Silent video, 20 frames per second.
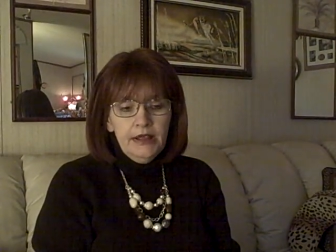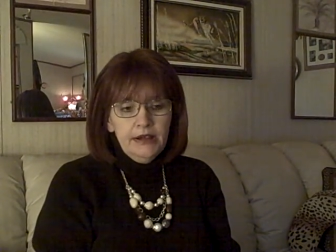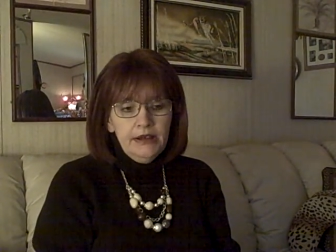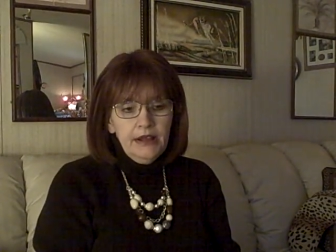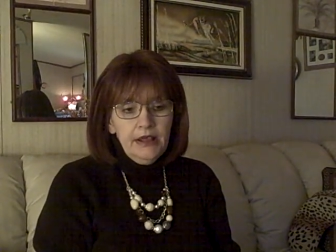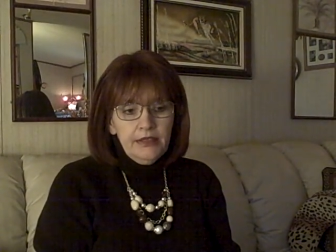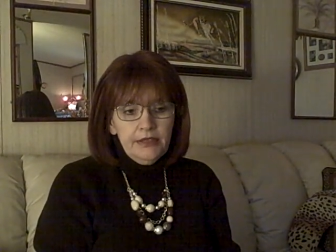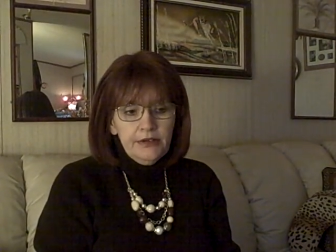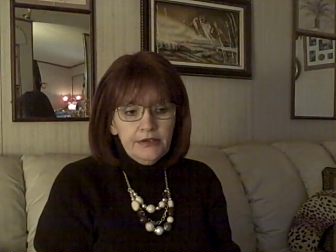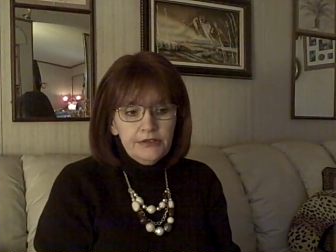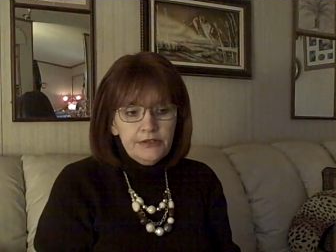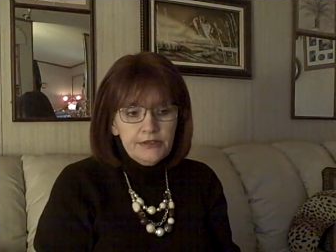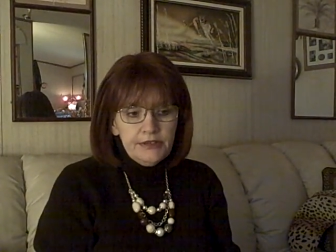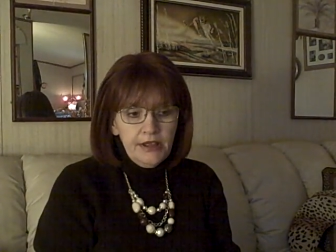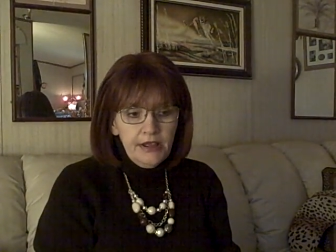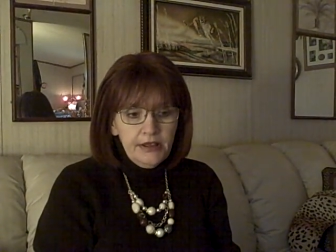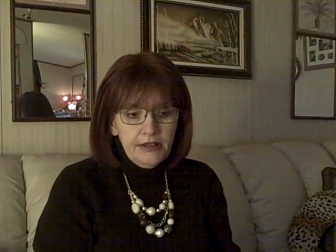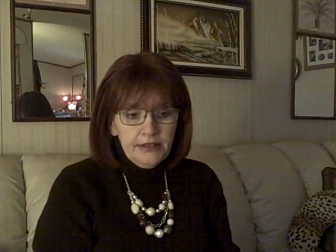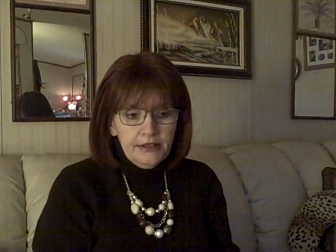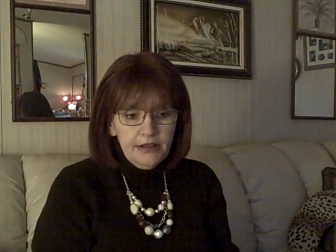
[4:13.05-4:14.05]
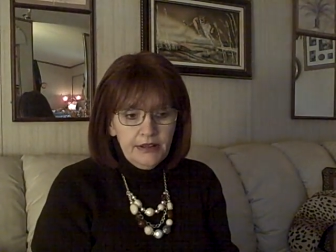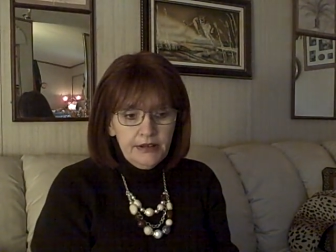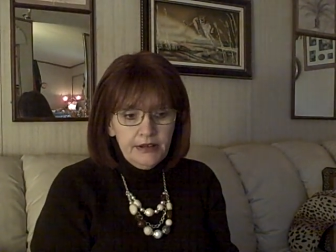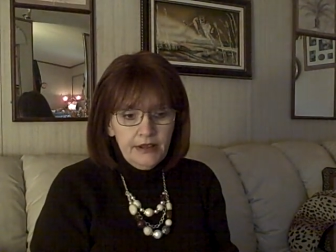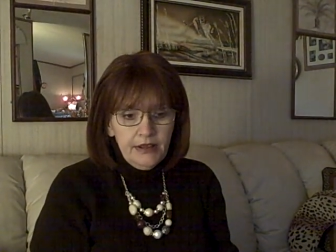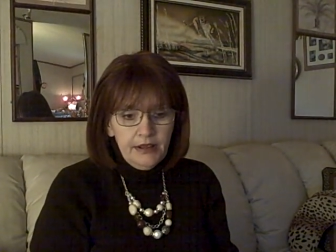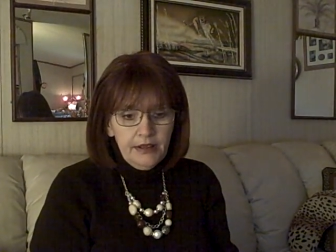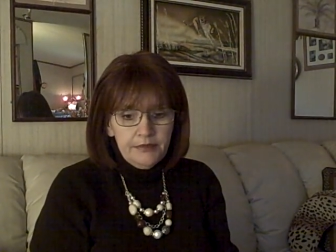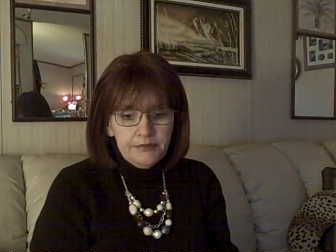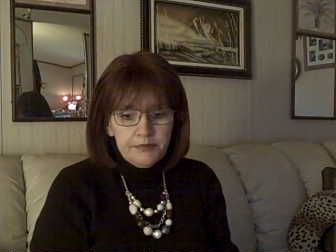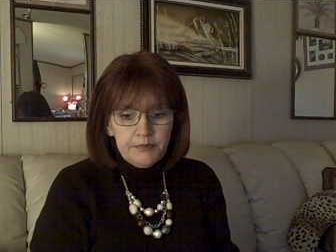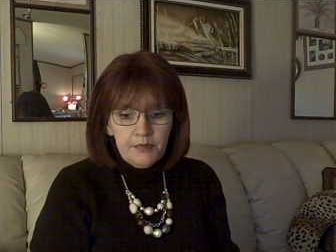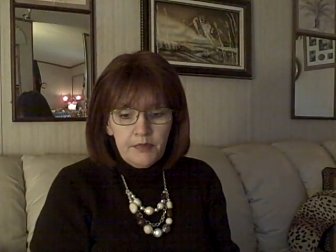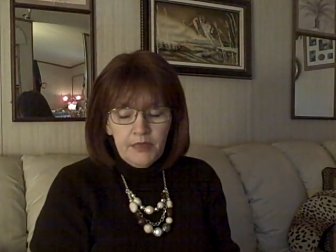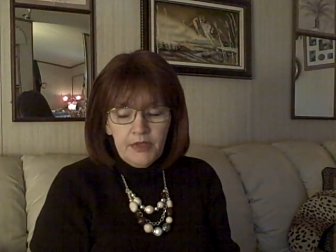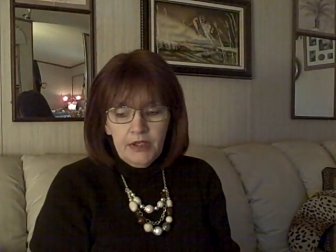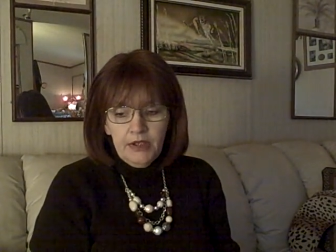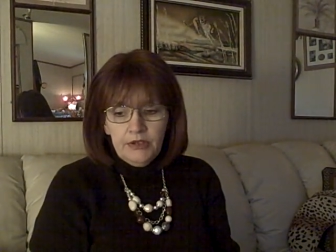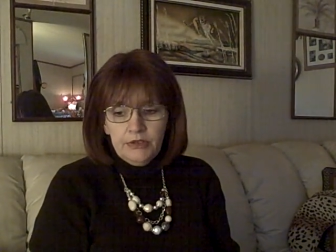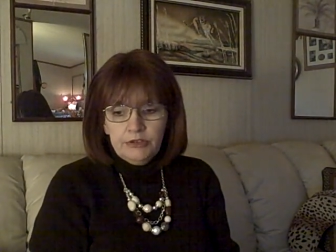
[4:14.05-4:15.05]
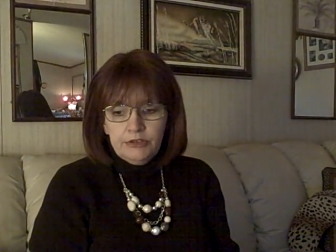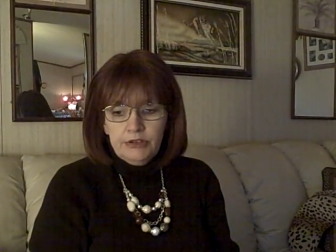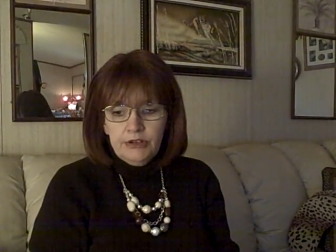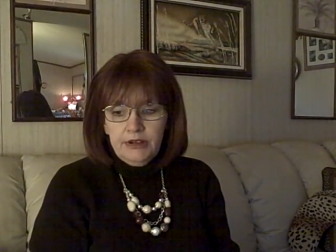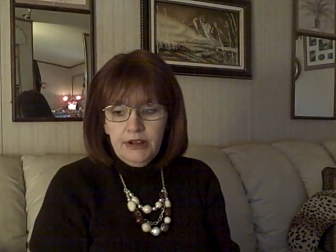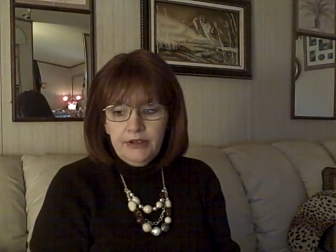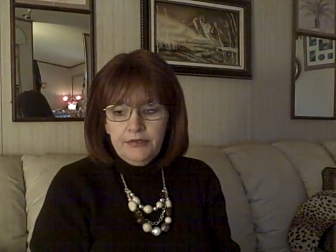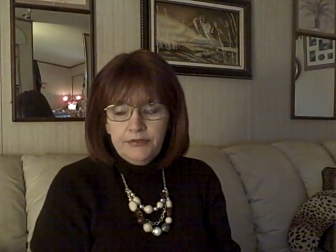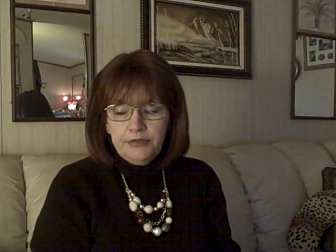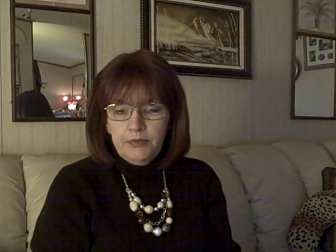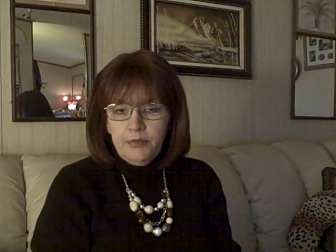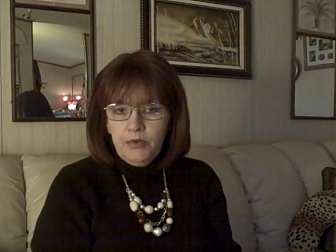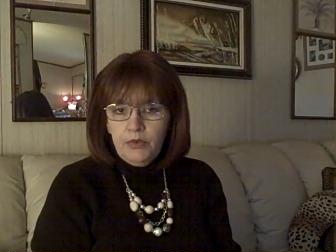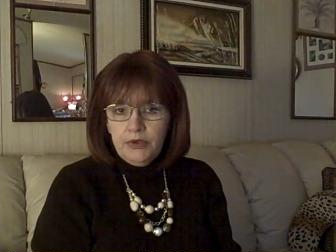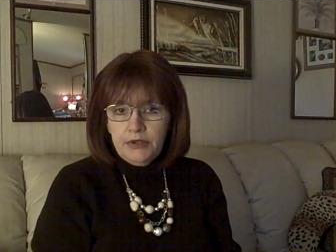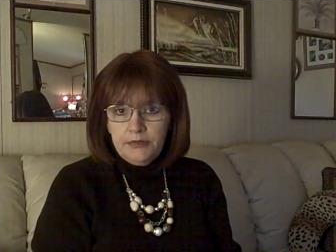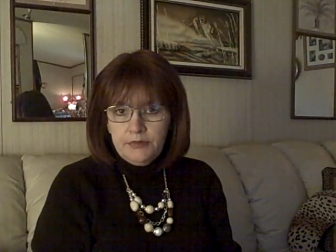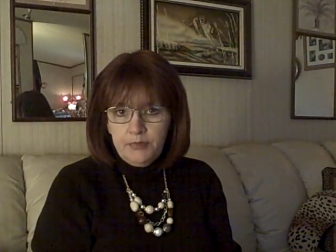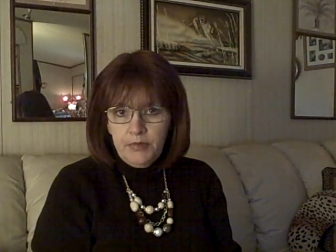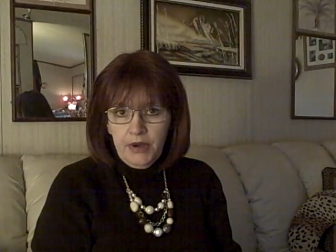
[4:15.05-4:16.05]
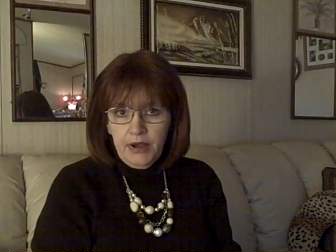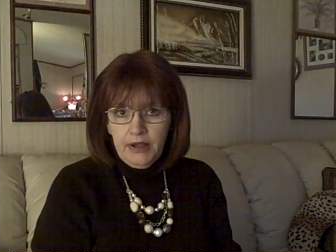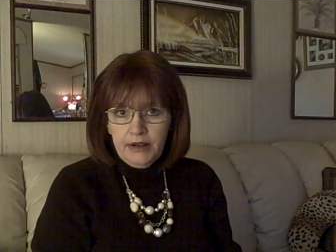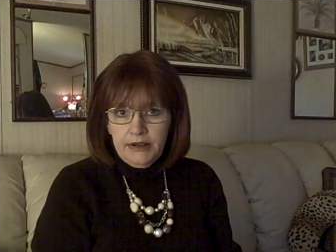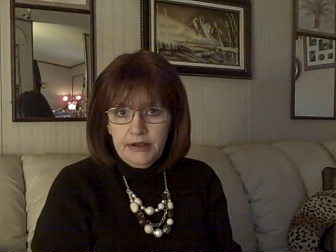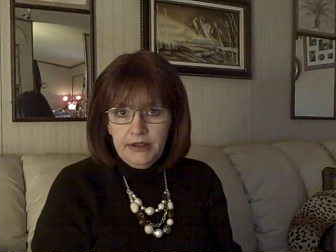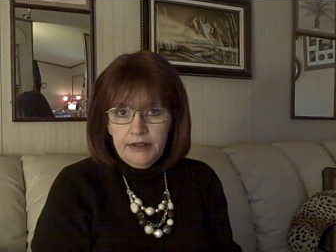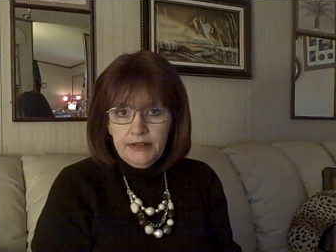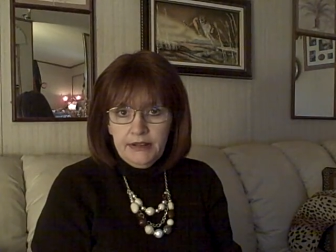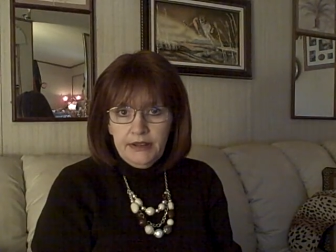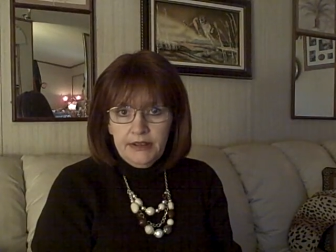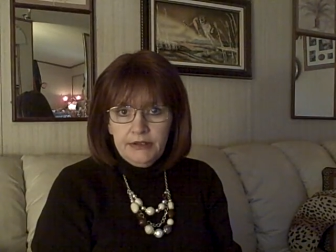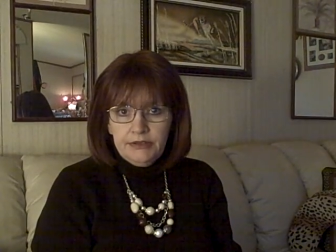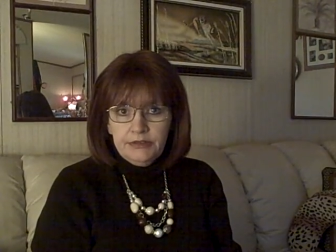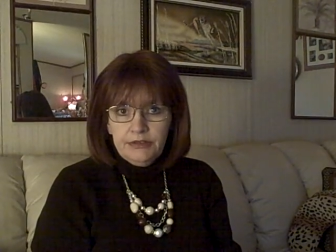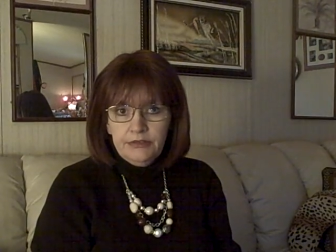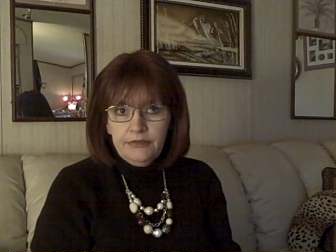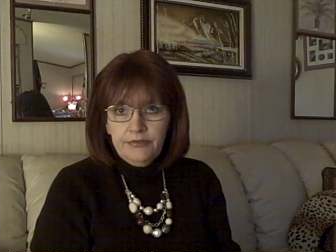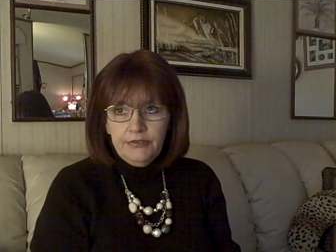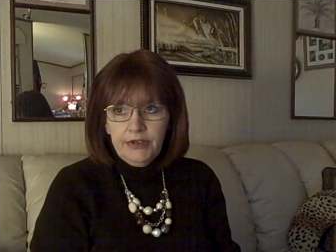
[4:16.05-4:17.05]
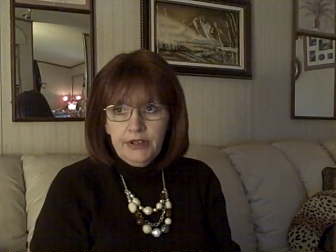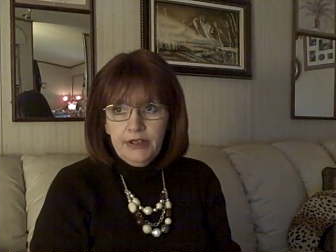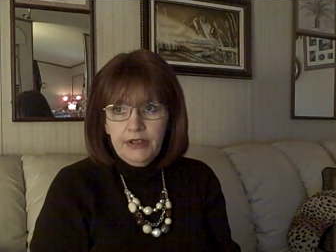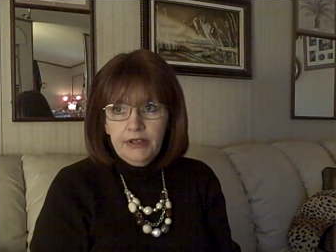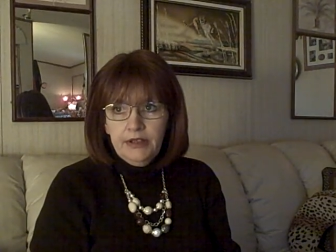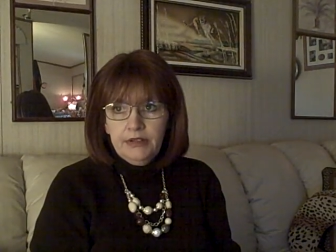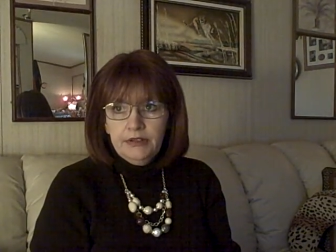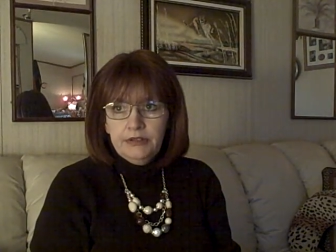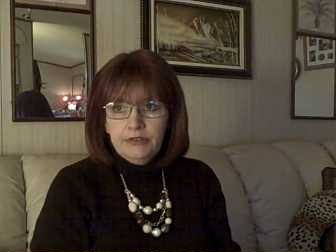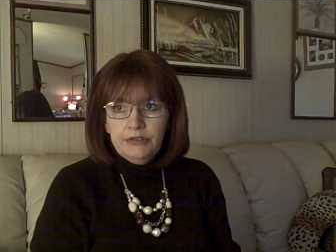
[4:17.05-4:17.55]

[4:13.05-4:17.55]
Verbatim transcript: Now they're saying that uh, she left the boy's body in the SUV,